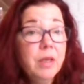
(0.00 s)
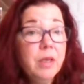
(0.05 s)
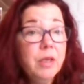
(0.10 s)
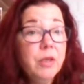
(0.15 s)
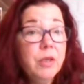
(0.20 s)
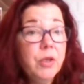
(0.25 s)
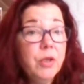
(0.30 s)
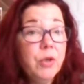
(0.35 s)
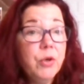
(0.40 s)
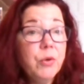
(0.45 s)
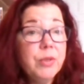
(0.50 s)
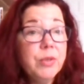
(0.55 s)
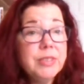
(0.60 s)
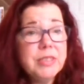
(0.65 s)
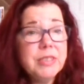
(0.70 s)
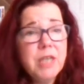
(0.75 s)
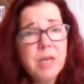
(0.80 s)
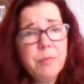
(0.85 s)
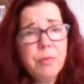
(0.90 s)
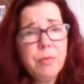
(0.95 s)
it's
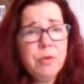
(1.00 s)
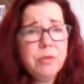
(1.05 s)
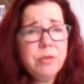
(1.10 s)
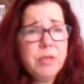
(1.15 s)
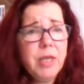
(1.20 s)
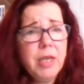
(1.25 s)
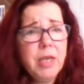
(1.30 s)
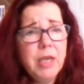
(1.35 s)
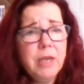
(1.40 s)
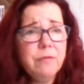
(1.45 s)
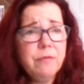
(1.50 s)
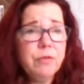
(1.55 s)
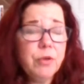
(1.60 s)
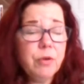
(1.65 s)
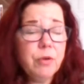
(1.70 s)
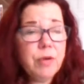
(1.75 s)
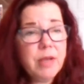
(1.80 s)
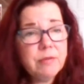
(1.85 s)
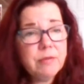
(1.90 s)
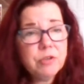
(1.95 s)
not a birthday if you
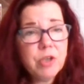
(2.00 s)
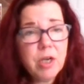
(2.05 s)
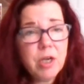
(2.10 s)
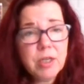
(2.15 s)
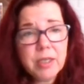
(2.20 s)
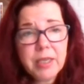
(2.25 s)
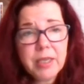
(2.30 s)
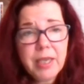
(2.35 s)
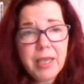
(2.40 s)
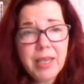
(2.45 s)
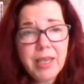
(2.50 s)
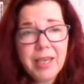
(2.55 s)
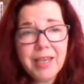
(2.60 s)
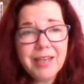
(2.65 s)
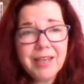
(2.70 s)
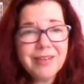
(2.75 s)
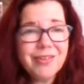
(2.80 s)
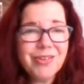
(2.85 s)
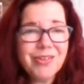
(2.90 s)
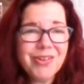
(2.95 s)
don't have chocolate
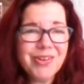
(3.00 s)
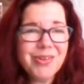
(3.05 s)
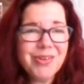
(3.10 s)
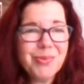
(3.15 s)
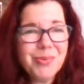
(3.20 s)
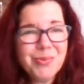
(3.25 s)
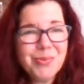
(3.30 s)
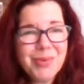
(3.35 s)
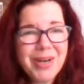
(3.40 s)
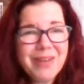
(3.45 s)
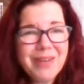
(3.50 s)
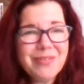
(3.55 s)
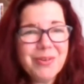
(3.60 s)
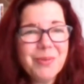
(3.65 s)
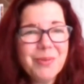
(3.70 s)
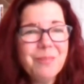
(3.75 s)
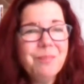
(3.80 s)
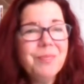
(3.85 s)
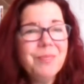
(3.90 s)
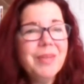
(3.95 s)
cake or
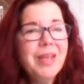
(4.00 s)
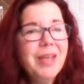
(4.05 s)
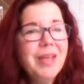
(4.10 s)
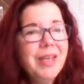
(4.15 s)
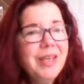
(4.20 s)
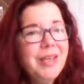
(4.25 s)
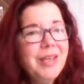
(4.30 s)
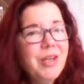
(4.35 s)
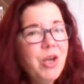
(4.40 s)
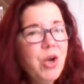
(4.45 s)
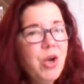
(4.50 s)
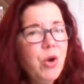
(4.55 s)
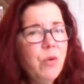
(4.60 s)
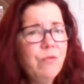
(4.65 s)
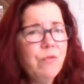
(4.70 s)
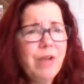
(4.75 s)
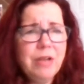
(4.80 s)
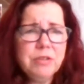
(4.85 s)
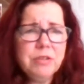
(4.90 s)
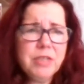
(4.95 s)
whatever.
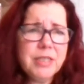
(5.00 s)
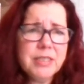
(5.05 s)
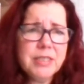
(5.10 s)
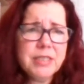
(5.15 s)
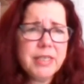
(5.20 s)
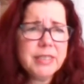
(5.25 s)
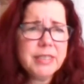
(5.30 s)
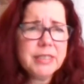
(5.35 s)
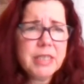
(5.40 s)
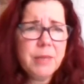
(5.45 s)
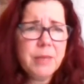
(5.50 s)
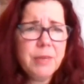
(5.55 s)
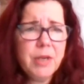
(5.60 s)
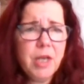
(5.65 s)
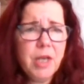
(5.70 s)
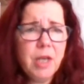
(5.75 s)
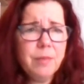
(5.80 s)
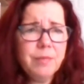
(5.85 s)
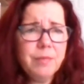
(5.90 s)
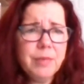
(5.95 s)
Valentine's Day is coming
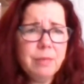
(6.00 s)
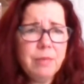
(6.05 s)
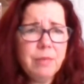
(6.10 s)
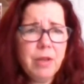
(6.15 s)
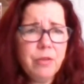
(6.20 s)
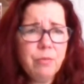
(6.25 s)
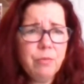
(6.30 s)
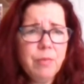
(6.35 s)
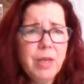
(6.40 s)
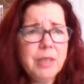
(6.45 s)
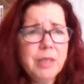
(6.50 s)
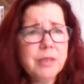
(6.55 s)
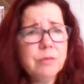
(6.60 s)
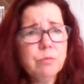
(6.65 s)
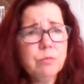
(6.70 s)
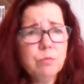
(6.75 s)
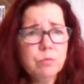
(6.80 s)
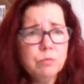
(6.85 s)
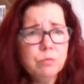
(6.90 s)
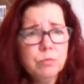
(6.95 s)
up in another month.
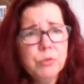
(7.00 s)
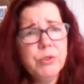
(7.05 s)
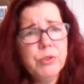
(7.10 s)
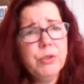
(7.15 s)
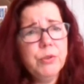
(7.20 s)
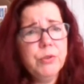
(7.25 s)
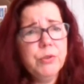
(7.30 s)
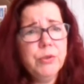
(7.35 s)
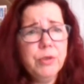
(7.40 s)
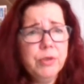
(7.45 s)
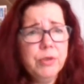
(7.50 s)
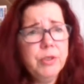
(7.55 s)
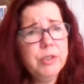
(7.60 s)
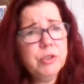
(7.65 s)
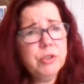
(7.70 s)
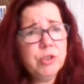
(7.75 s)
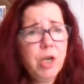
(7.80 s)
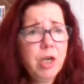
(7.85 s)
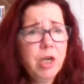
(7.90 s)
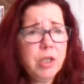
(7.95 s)
You're going to eat
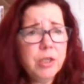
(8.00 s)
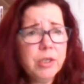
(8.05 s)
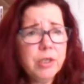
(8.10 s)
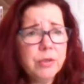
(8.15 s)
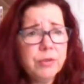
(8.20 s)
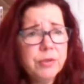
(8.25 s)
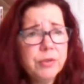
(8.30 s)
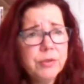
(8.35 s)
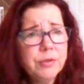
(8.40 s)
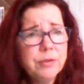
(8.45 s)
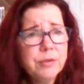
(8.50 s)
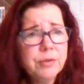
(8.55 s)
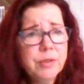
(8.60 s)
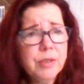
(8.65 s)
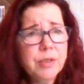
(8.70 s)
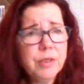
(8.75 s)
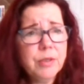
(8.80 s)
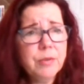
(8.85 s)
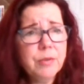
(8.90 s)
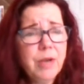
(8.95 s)
chocolate, or
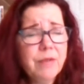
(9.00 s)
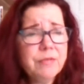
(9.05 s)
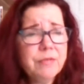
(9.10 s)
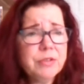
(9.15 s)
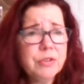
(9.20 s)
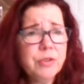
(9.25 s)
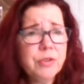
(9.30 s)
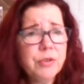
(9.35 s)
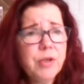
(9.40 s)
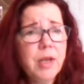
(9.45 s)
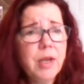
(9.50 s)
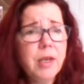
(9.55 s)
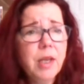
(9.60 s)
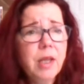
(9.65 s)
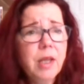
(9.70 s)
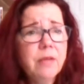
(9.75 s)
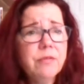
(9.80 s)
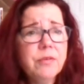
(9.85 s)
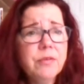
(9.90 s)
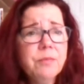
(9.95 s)
obviously you're not
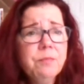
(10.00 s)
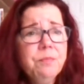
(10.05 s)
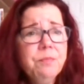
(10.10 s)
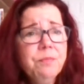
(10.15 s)
loved.